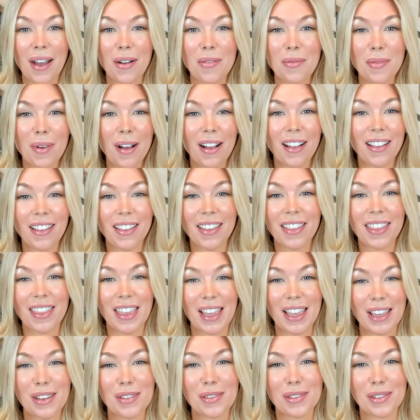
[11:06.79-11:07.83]
Well, thank
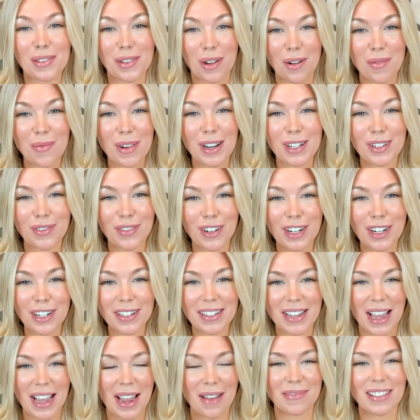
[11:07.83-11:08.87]
you so much for your
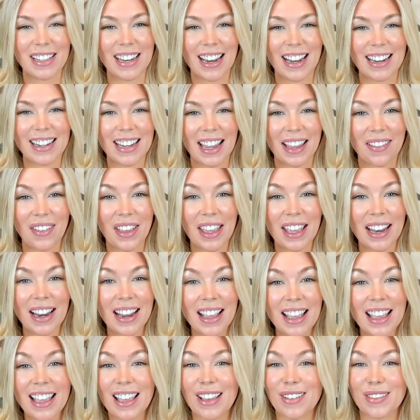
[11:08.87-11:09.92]
time today, David.
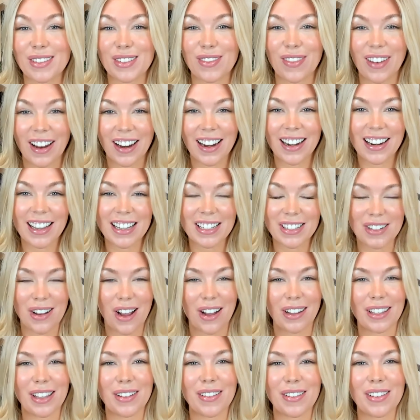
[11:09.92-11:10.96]
It was very nice
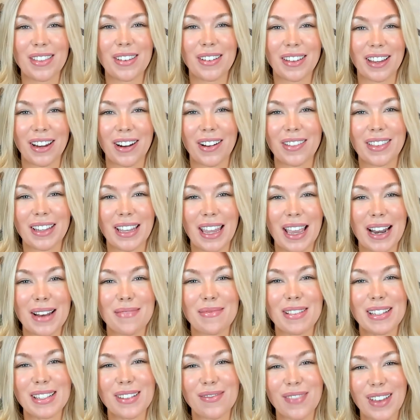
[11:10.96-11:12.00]
talking with you here on the
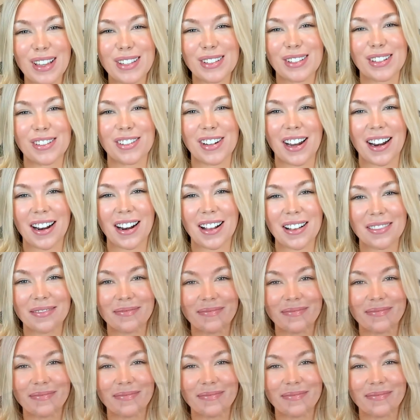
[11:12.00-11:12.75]
Cannabis Investor Channel.